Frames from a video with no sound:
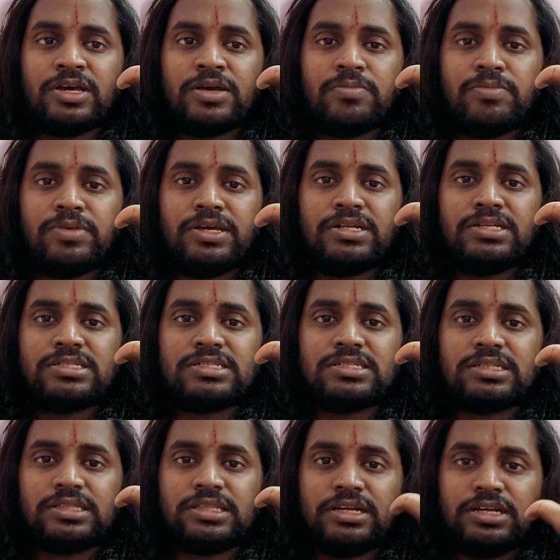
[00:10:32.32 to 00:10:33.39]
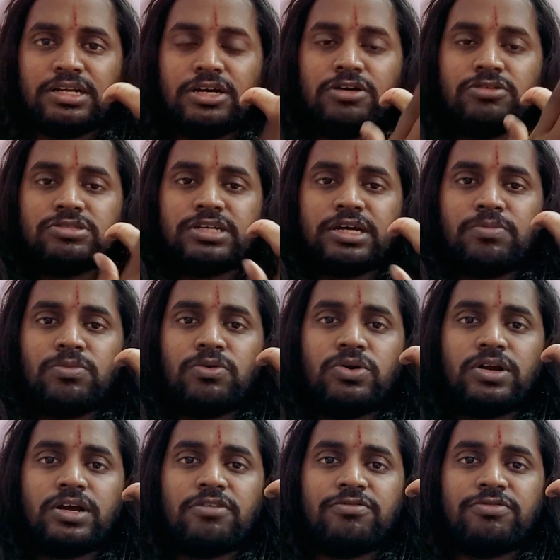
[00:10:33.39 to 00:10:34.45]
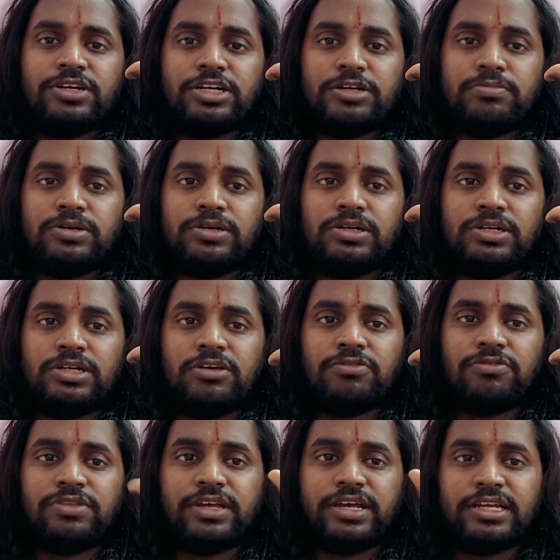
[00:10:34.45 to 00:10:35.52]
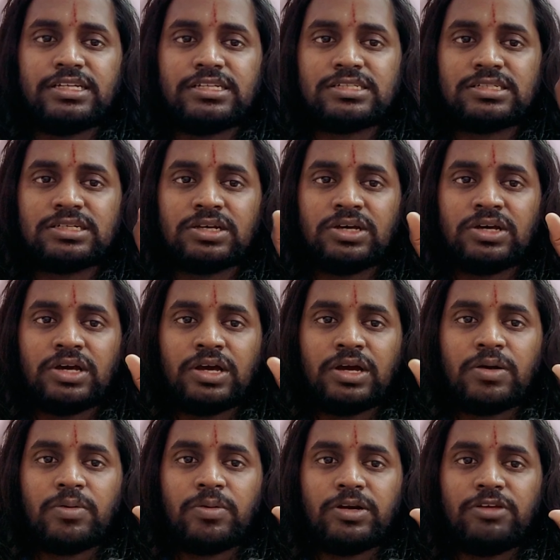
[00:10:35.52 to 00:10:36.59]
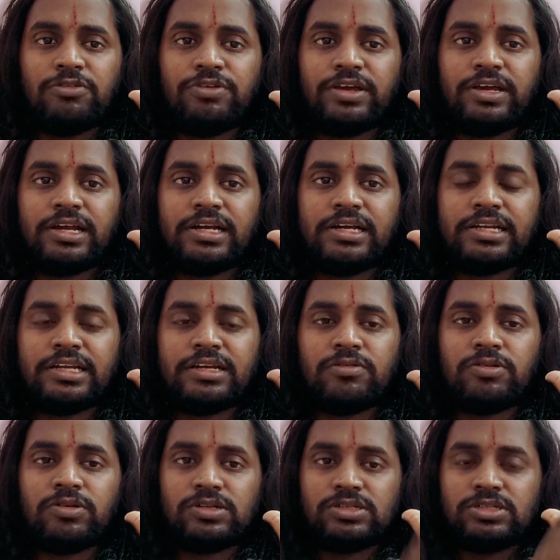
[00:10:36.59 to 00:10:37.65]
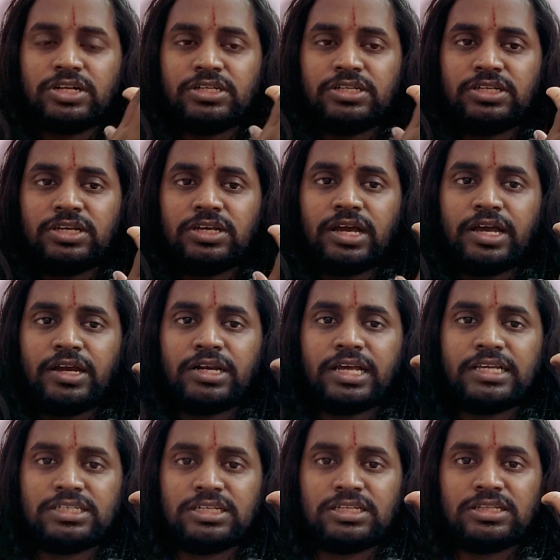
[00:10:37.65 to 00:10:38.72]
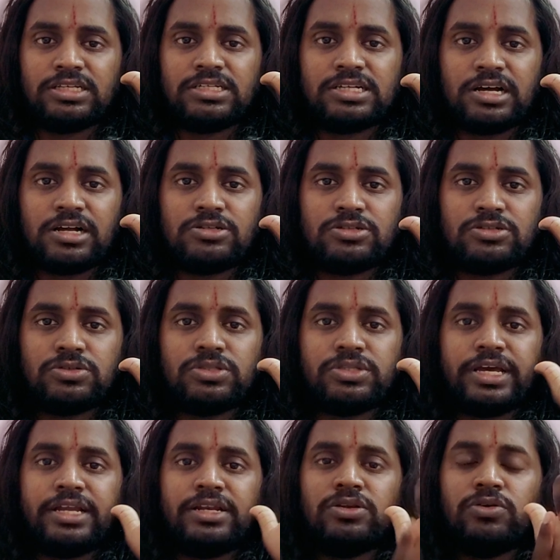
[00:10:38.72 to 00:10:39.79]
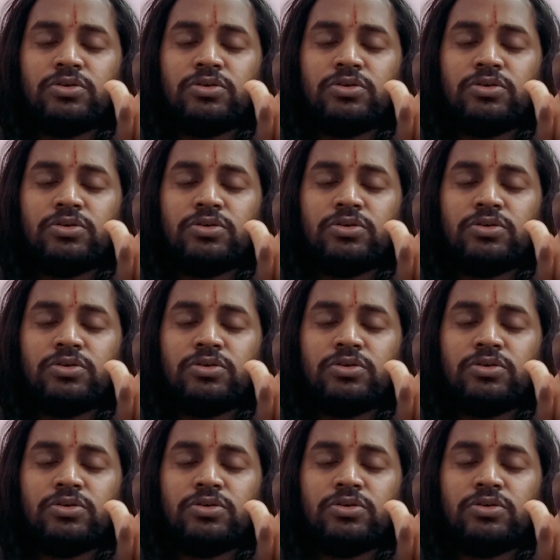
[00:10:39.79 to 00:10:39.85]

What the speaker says: means the nerves are more comfortable. If there is difficult in stretching and touching this also, then